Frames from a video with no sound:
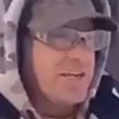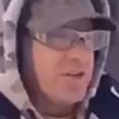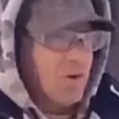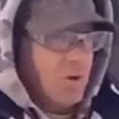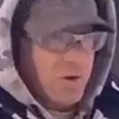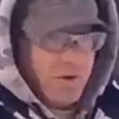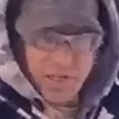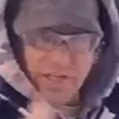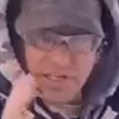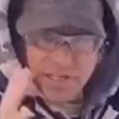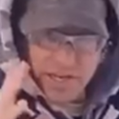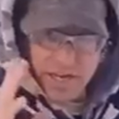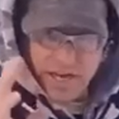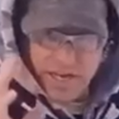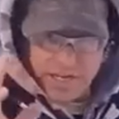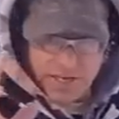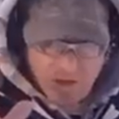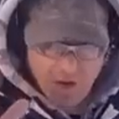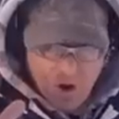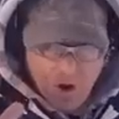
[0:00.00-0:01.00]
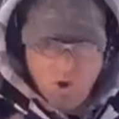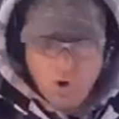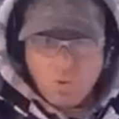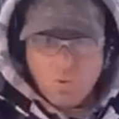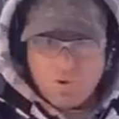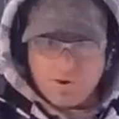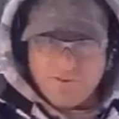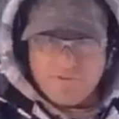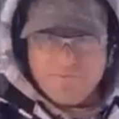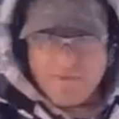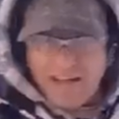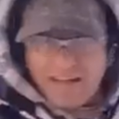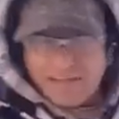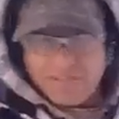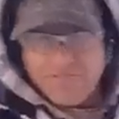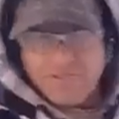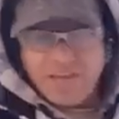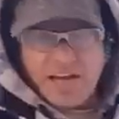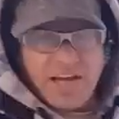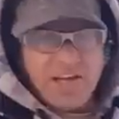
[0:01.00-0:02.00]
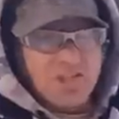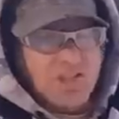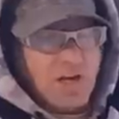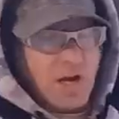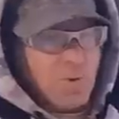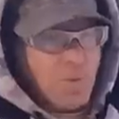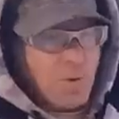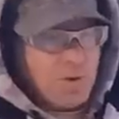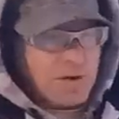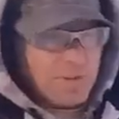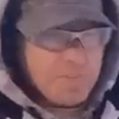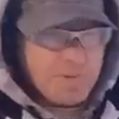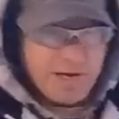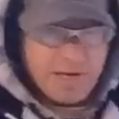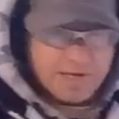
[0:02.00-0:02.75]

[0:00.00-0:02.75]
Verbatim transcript: you know, in whatever magnification I want to be